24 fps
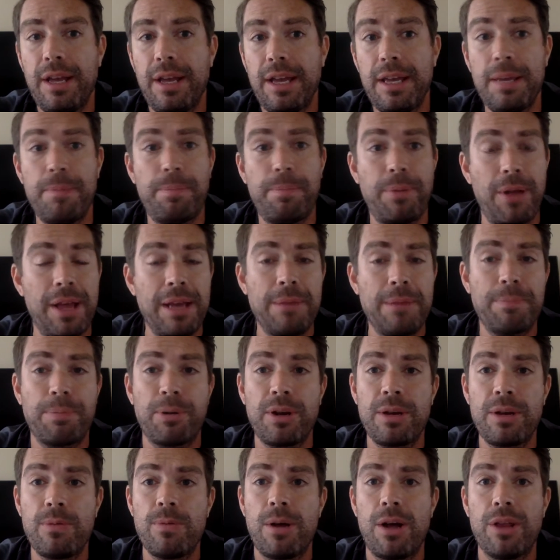He played
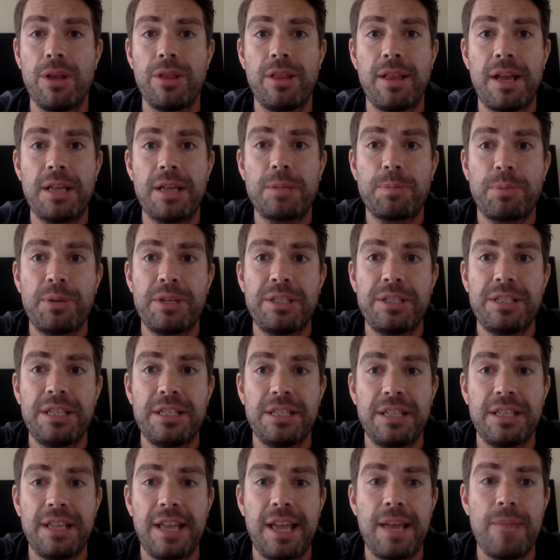pretty well the last
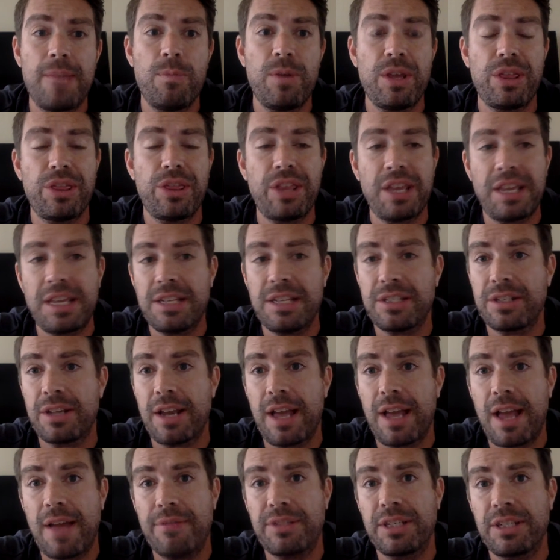preseason game. We think he's
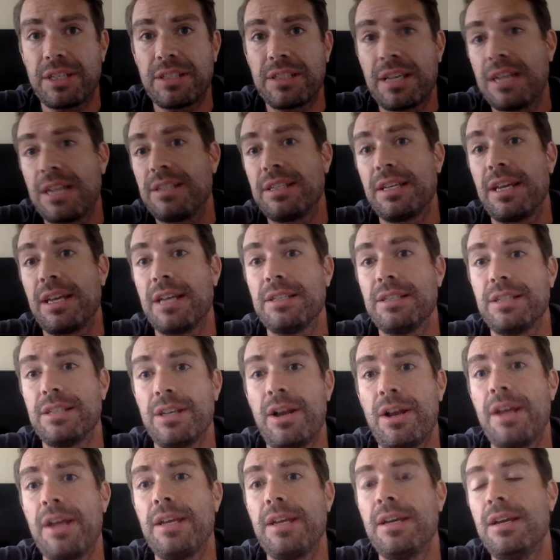going to have success again
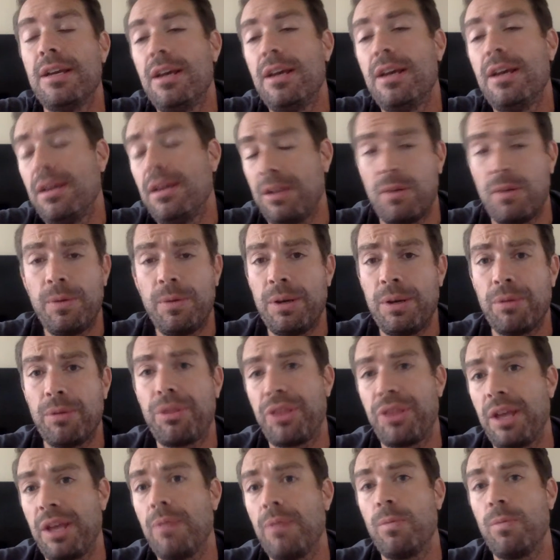tonight. No, we don't
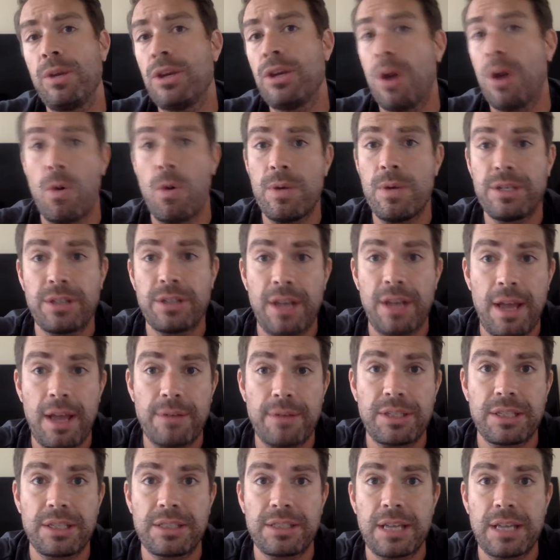think. We know he's going to have
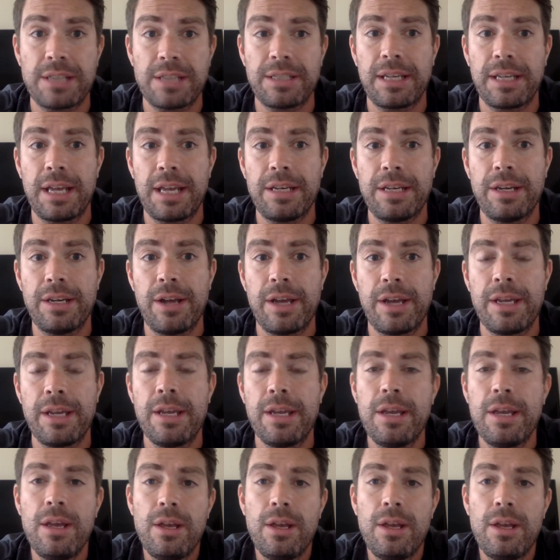success again tonight.